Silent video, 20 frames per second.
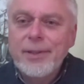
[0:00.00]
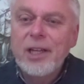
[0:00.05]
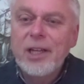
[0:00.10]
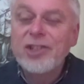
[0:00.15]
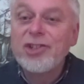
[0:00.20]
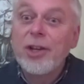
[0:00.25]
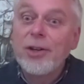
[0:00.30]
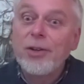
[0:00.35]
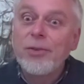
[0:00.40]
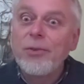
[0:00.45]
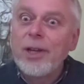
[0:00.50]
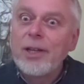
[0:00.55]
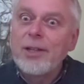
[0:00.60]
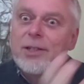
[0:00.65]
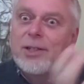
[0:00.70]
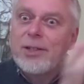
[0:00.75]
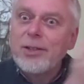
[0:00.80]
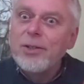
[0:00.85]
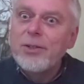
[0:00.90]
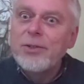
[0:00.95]
a
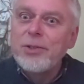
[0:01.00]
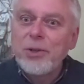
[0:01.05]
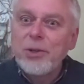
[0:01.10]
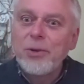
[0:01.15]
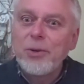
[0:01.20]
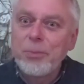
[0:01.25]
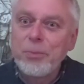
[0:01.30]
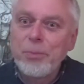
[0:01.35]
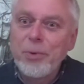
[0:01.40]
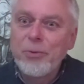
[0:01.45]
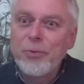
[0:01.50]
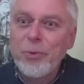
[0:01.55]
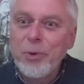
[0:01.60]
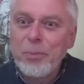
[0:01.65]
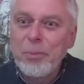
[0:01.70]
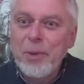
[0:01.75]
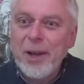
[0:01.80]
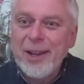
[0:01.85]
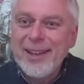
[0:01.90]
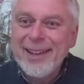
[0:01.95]
generation or two before
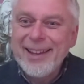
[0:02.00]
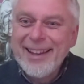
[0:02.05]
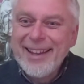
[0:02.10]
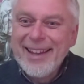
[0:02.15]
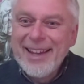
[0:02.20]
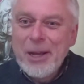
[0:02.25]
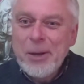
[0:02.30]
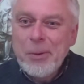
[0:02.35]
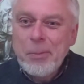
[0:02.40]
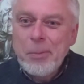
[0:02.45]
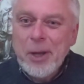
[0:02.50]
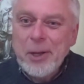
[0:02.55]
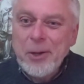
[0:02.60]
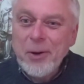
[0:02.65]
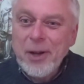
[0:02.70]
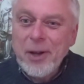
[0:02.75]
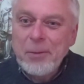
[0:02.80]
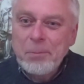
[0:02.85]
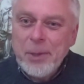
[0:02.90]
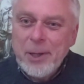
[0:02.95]
my
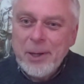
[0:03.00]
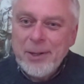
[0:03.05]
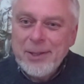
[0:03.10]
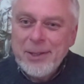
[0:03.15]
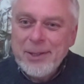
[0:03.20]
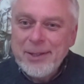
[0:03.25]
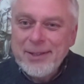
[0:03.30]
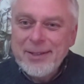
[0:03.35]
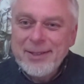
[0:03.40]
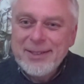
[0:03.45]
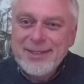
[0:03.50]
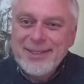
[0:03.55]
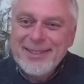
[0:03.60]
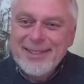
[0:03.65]
grandparents